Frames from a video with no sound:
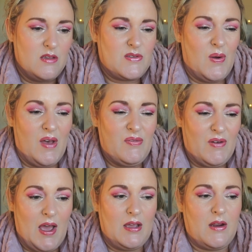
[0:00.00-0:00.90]
So a
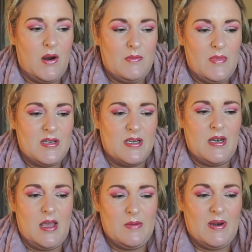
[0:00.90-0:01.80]
flag or
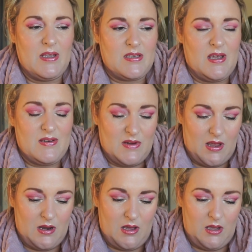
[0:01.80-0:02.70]
maiden label, etc.
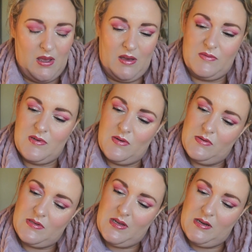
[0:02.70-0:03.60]
And I have
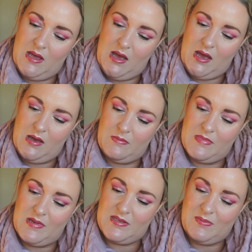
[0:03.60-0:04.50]
chosen
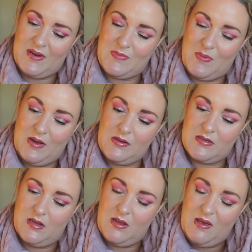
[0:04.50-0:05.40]
Smashbox.